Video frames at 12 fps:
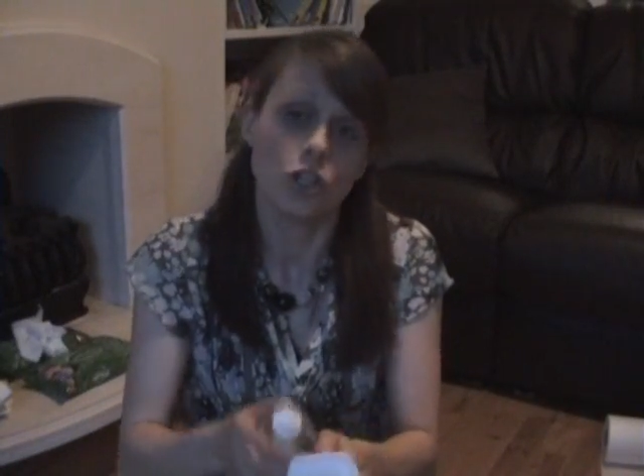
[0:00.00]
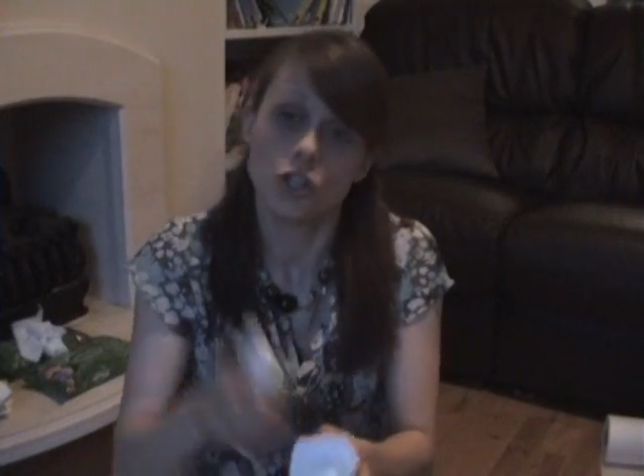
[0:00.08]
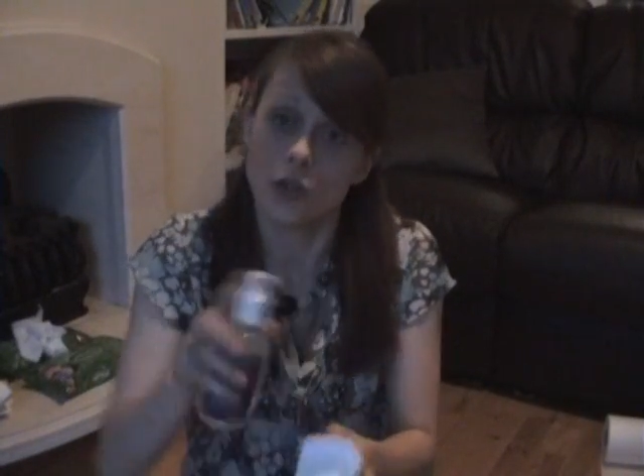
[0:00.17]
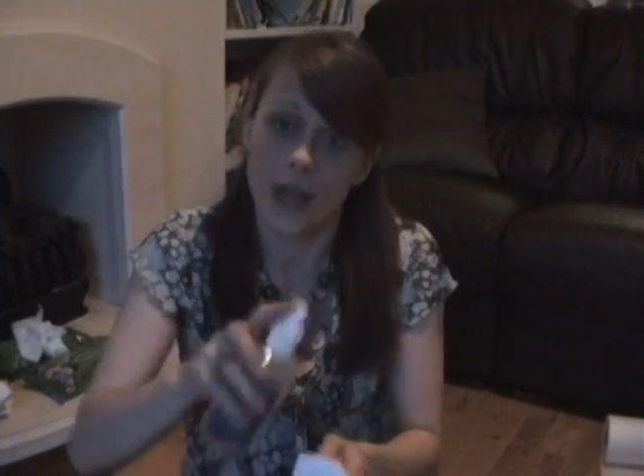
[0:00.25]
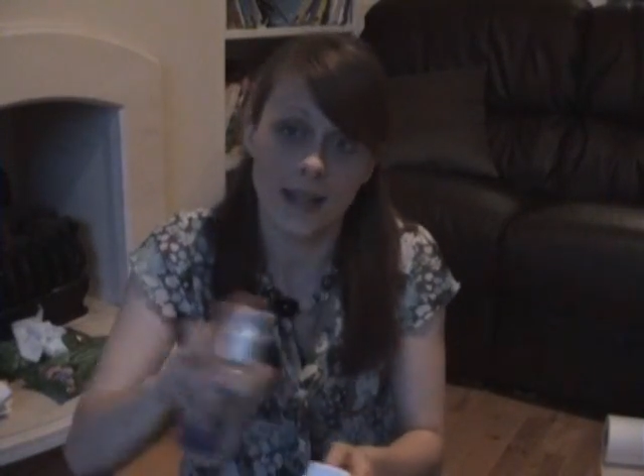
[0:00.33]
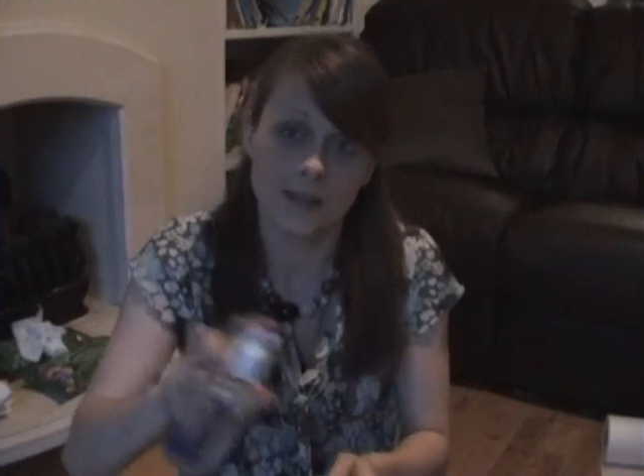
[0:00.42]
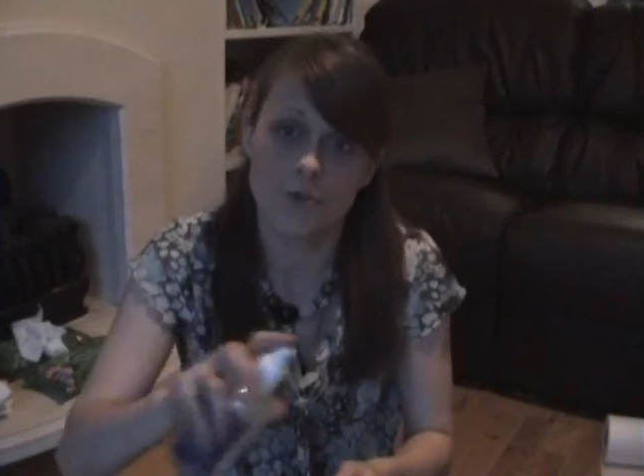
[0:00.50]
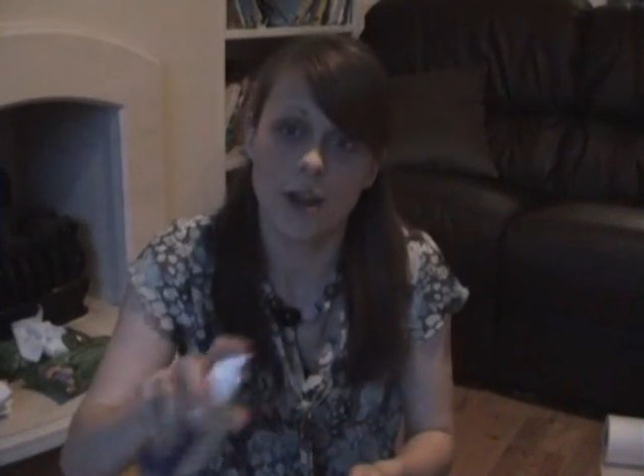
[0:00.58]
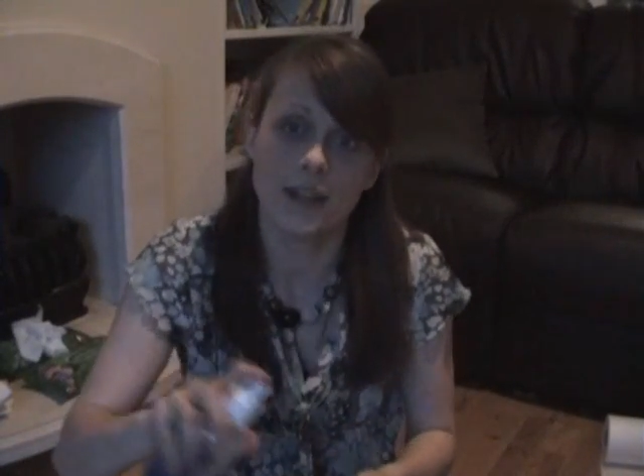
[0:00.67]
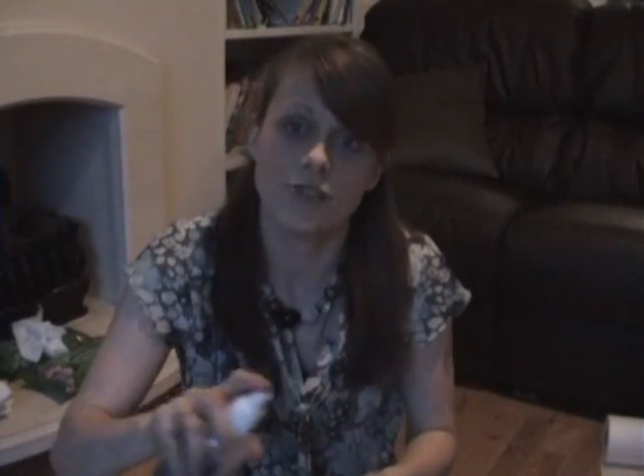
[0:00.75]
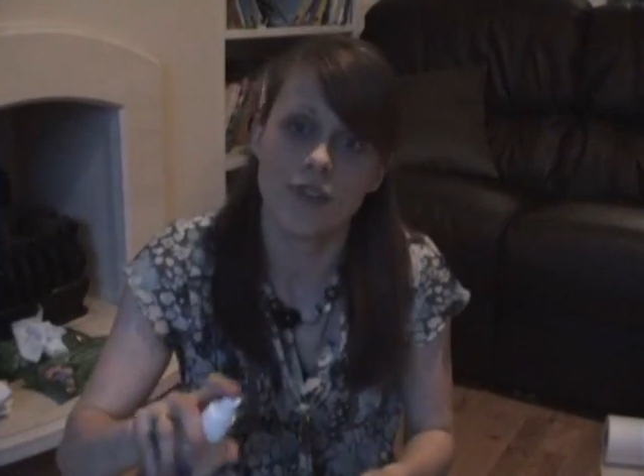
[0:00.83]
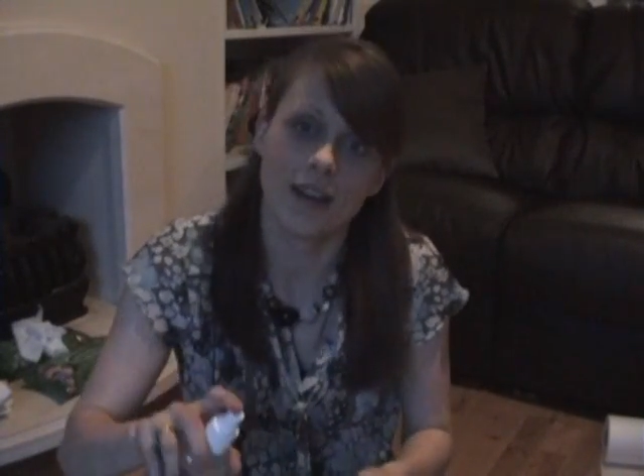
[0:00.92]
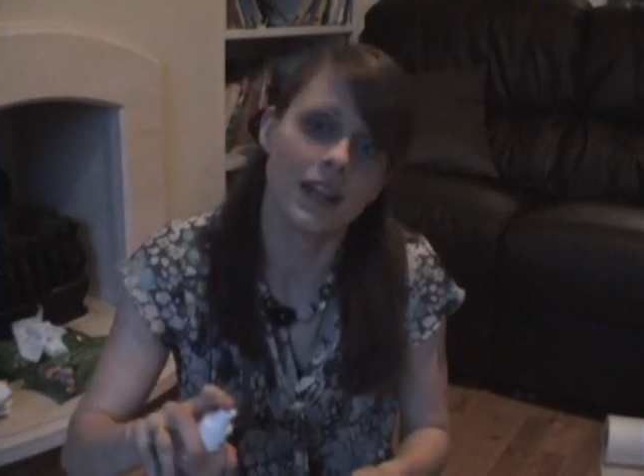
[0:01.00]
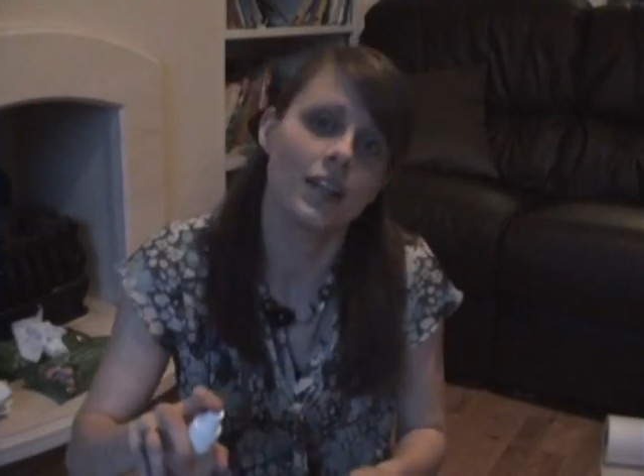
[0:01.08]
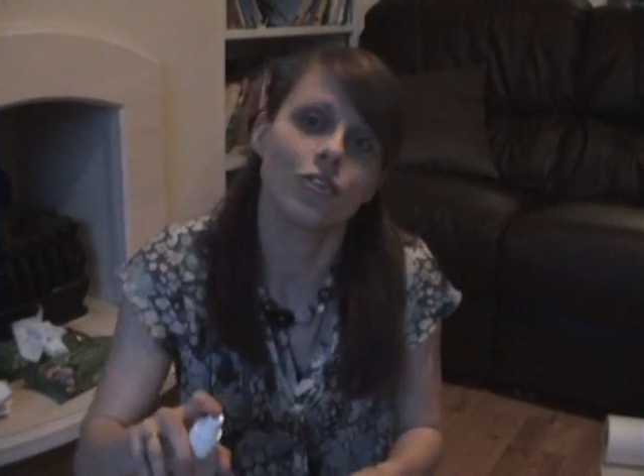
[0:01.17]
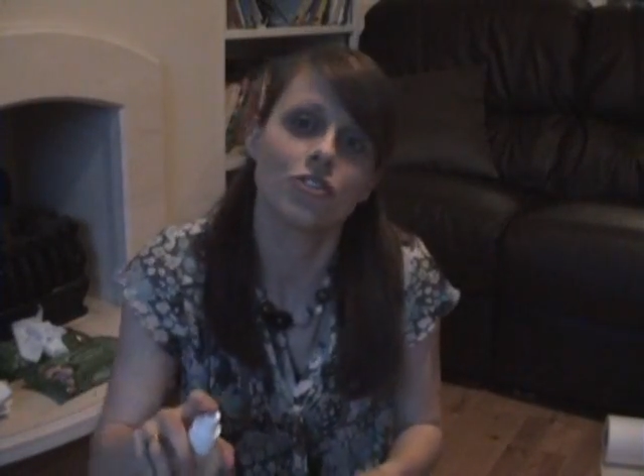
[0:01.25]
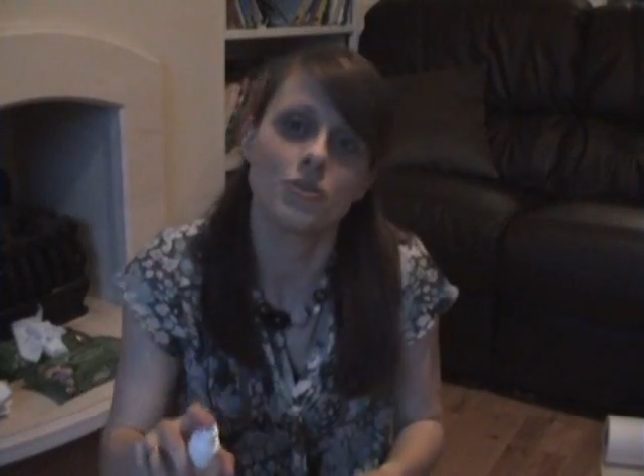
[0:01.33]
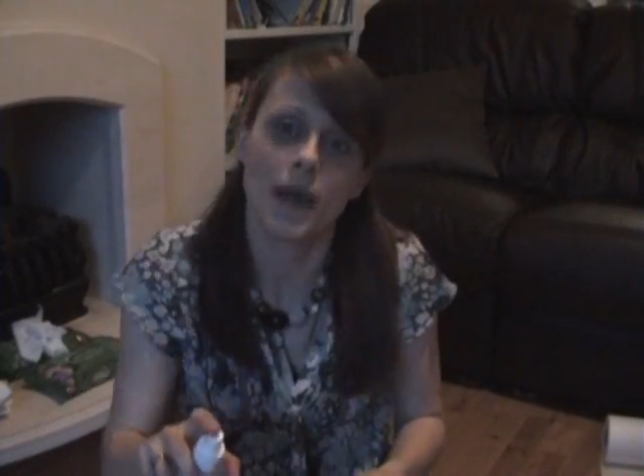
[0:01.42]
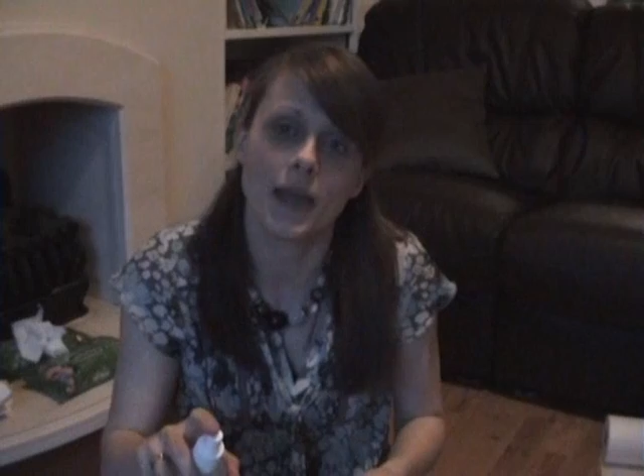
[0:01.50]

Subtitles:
You can spray it directly onto